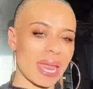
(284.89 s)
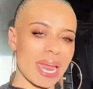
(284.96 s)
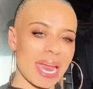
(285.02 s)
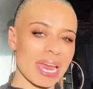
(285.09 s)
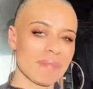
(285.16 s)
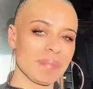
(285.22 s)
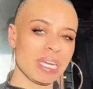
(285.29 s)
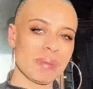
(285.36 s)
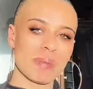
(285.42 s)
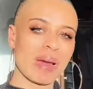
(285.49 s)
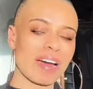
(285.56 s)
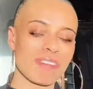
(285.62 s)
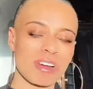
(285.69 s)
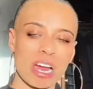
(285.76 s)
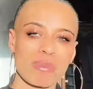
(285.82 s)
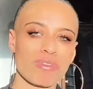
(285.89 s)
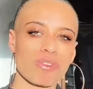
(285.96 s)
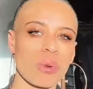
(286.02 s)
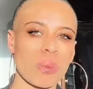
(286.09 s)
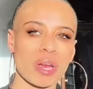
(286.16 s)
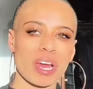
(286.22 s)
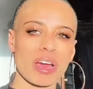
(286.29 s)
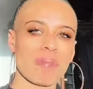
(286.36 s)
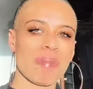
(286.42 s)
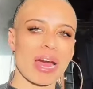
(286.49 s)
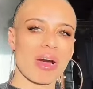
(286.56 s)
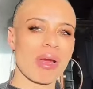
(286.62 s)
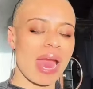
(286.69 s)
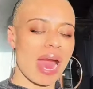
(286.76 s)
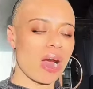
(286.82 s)
and people have come forward
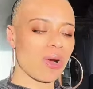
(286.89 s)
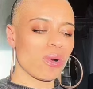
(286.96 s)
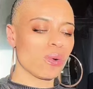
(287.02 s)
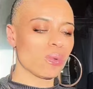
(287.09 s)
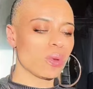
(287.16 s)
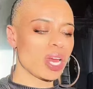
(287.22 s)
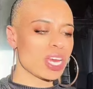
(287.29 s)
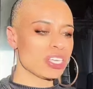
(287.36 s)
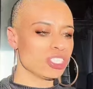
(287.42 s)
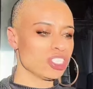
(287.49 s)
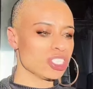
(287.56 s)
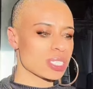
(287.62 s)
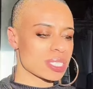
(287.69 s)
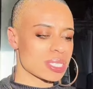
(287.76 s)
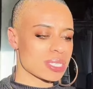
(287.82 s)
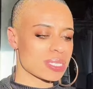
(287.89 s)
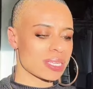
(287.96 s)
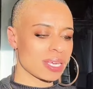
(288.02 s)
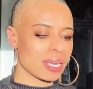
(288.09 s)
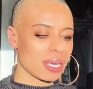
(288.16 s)
about how just